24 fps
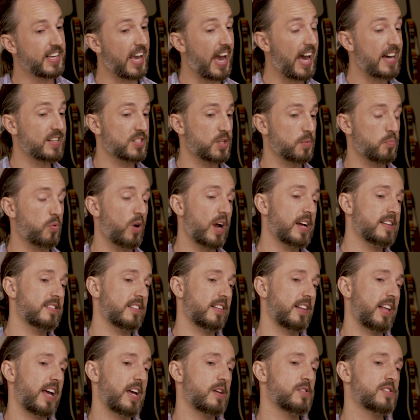Yeah,
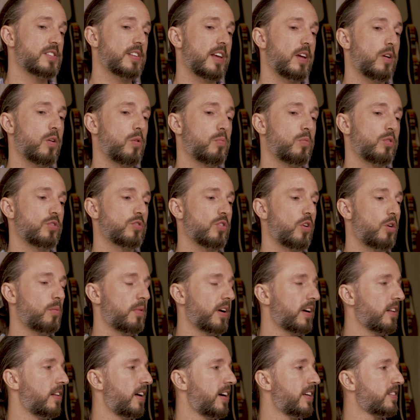surprisingly, I'd say almost all
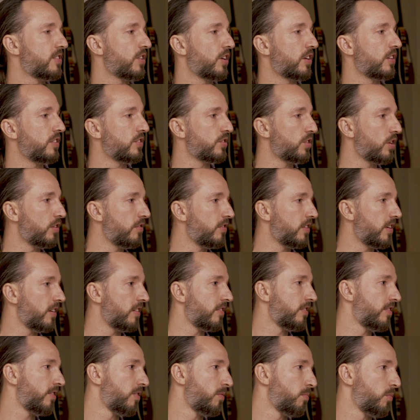my clients are
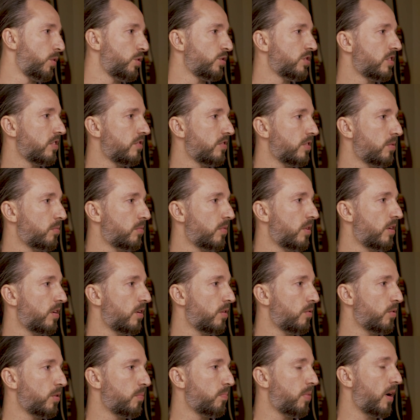conservative. Most of them
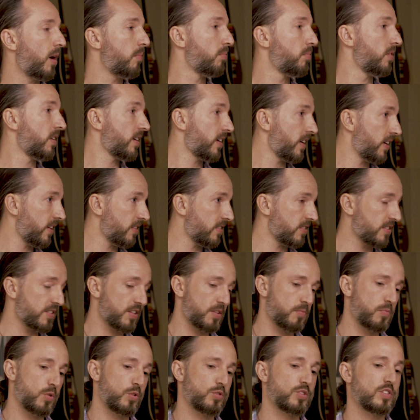are Republicans.
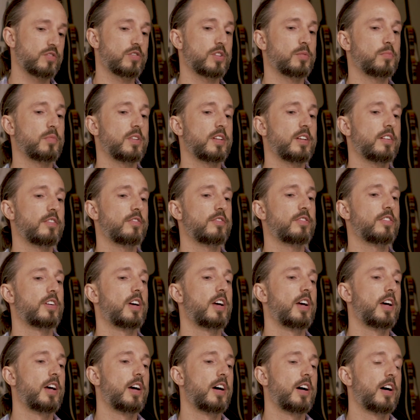Most of them live
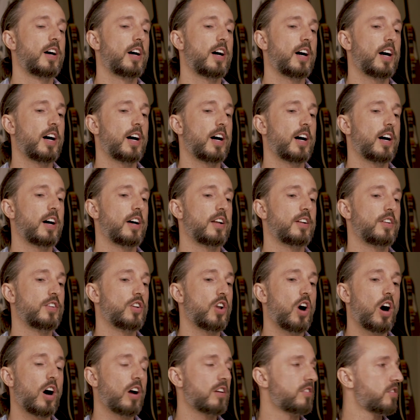uh,
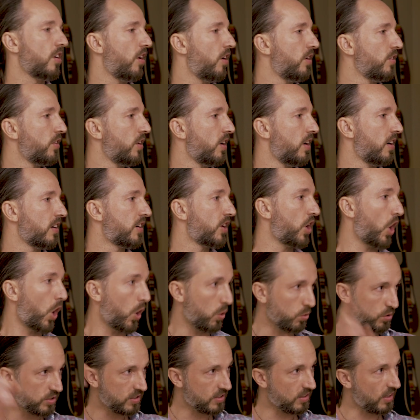not on the
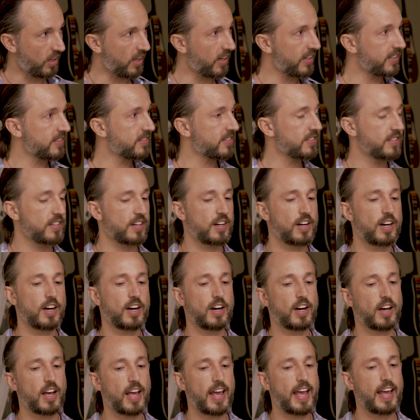coastlines.
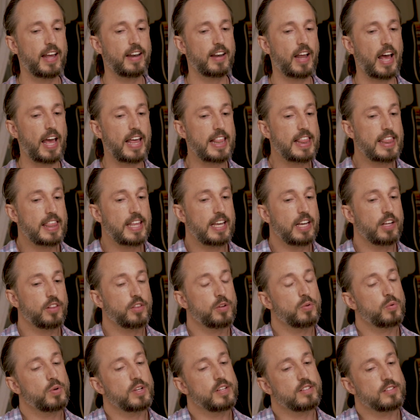Uh, and I think
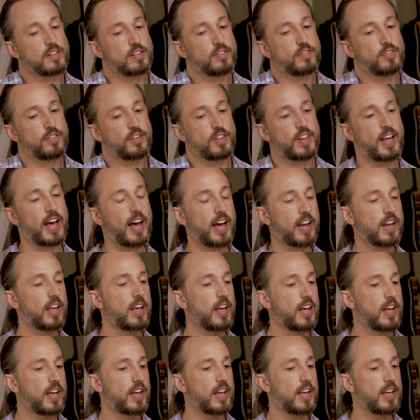the reason for that
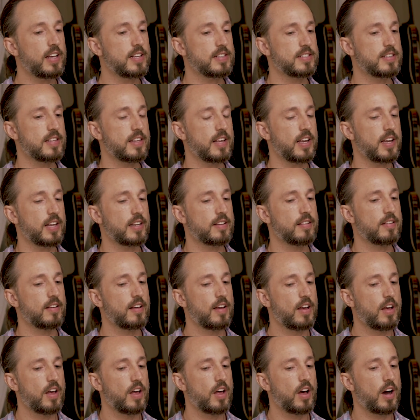is that
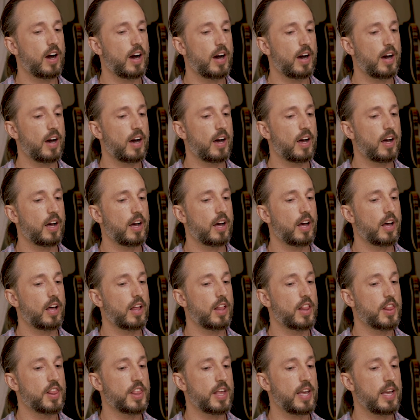uh,
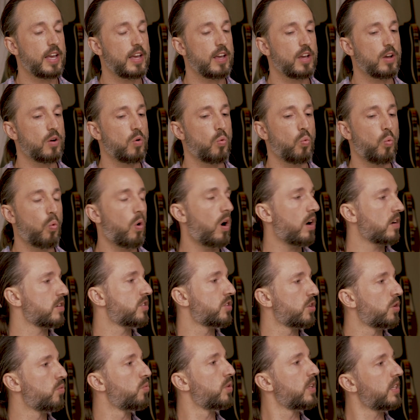they want
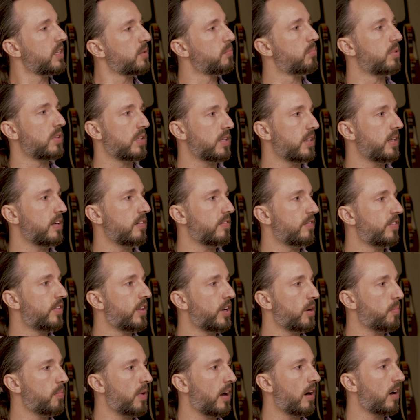to really believe
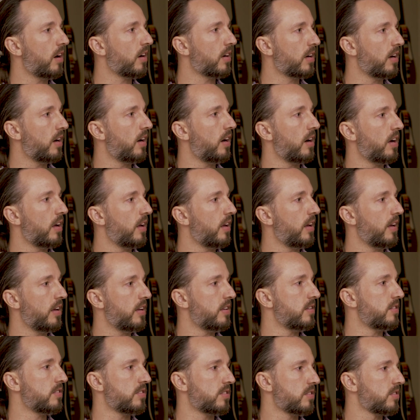that America
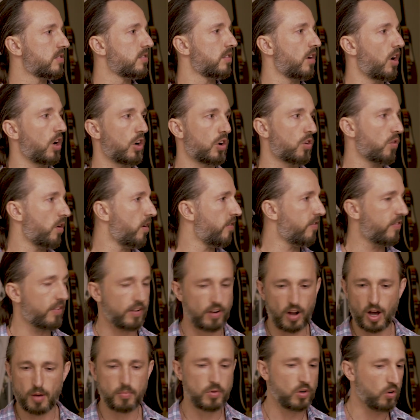is a, a
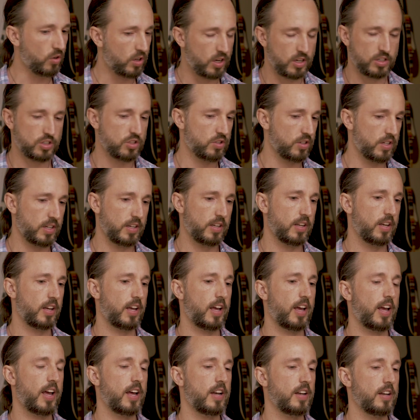phenomenal country,
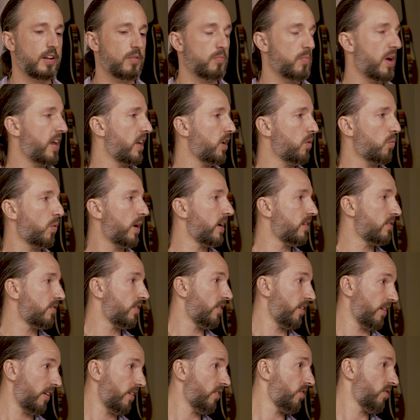and uh-huh. in many ways
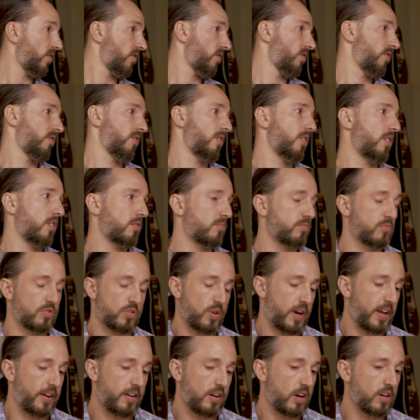it is a
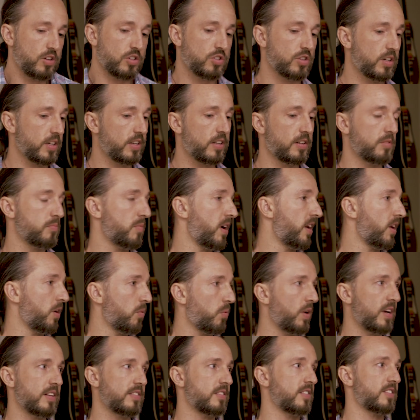great country, in many
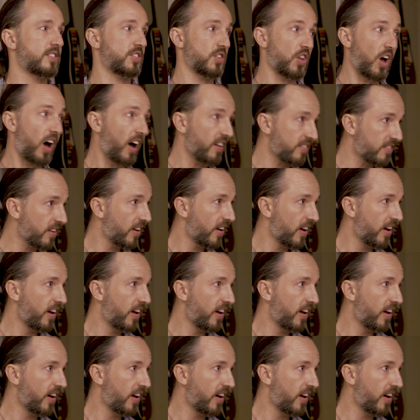ways it's not.